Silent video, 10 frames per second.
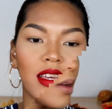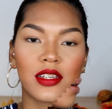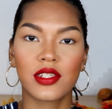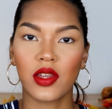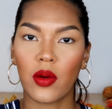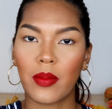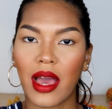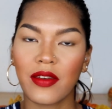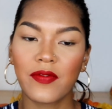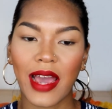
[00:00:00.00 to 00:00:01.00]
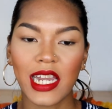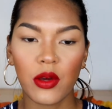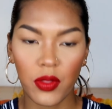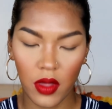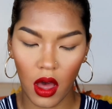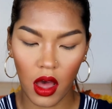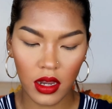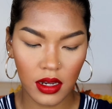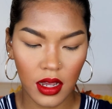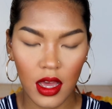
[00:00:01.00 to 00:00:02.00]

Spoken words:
So my final thought,